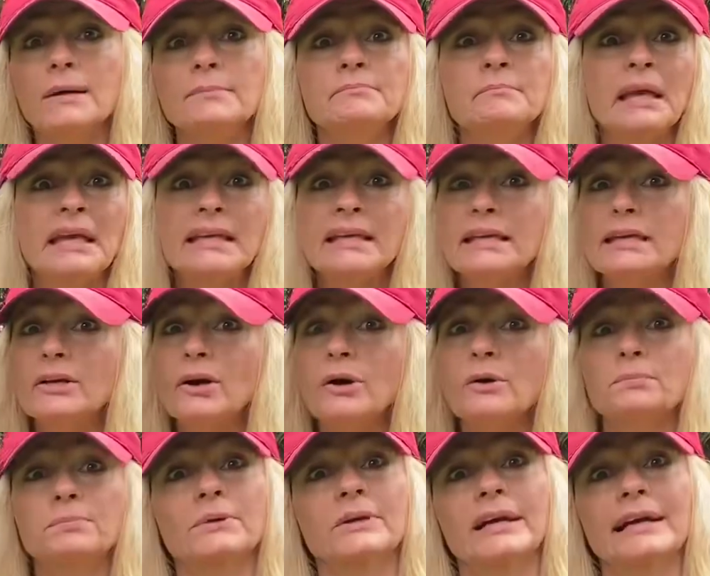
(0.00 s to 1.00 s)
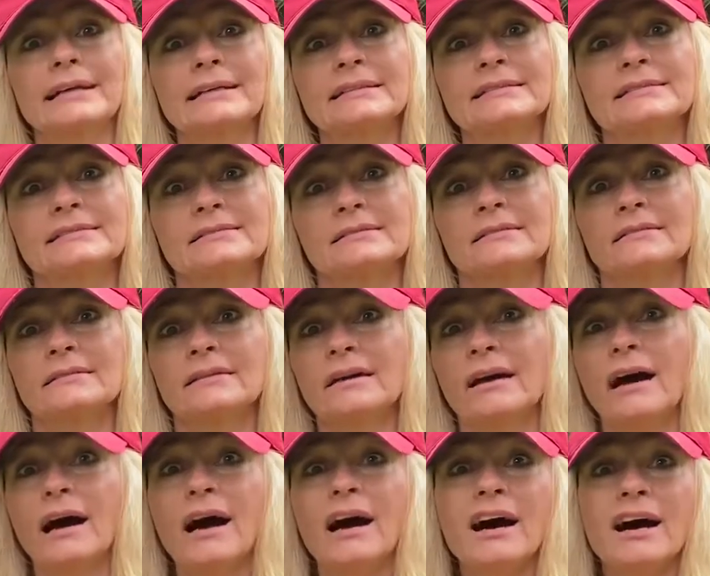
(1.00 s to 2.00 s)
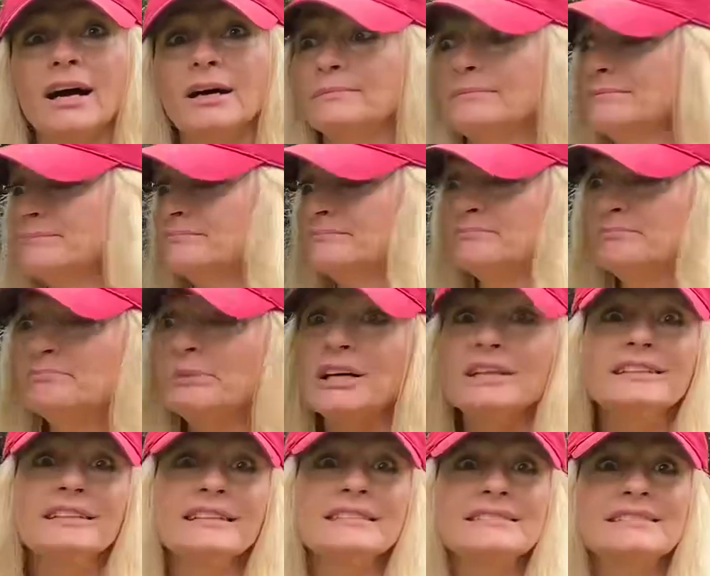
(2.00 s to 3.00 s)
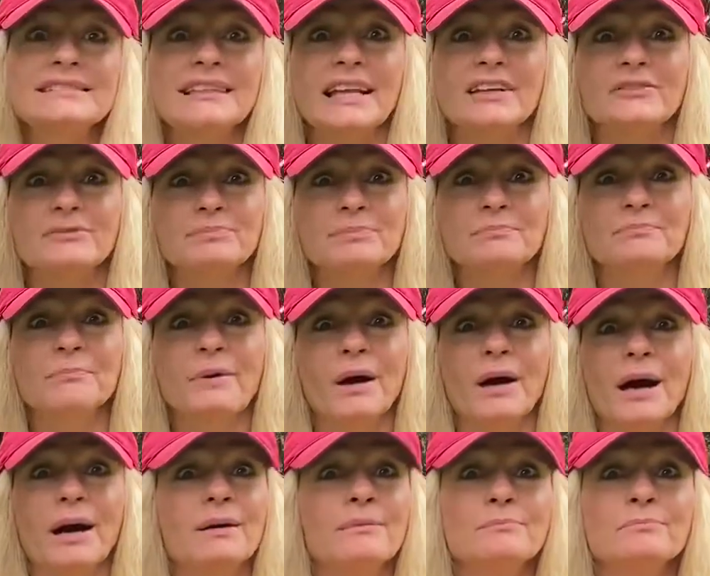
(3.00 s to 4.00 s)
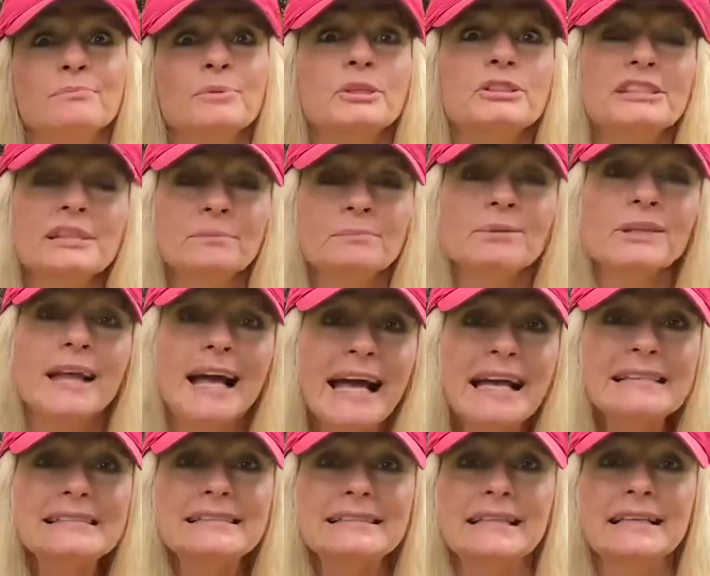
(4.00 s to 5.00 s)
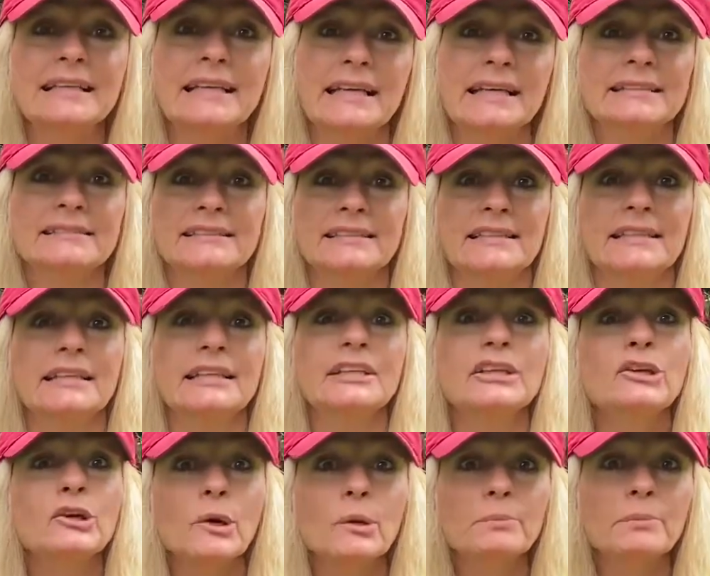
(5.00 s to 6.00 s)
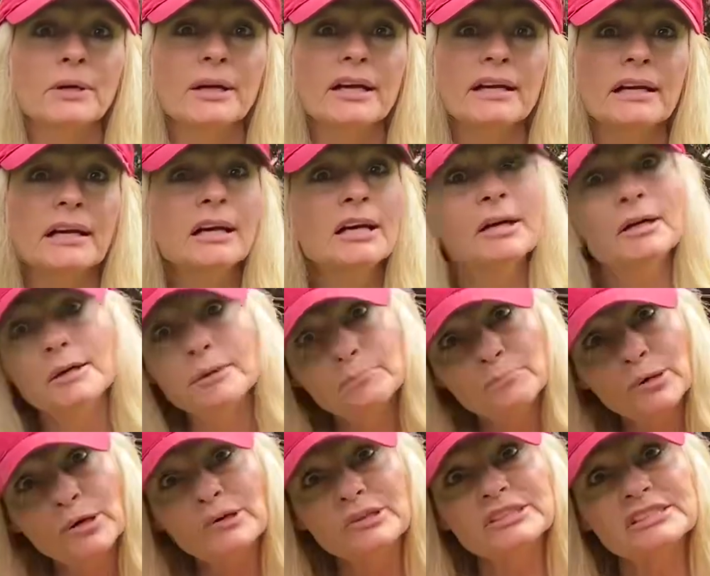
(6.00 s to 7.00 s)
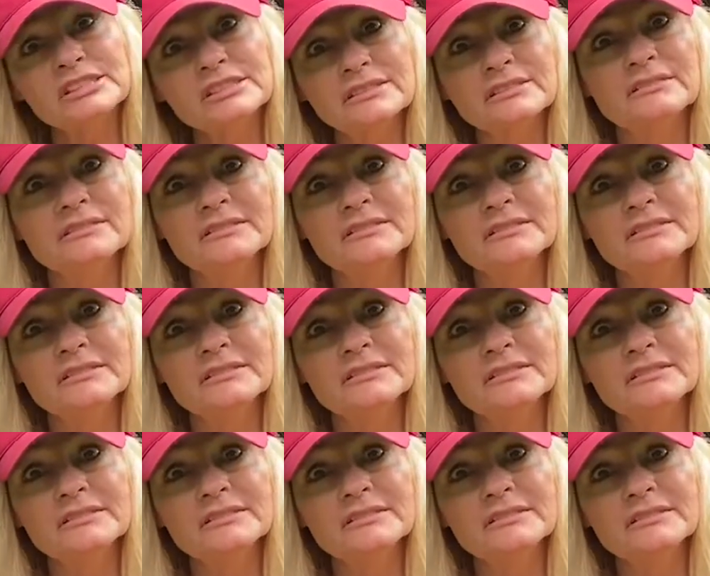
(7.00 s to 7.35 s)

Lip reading: Make eco bricks, but instead of pushing plastic into the eco brick, push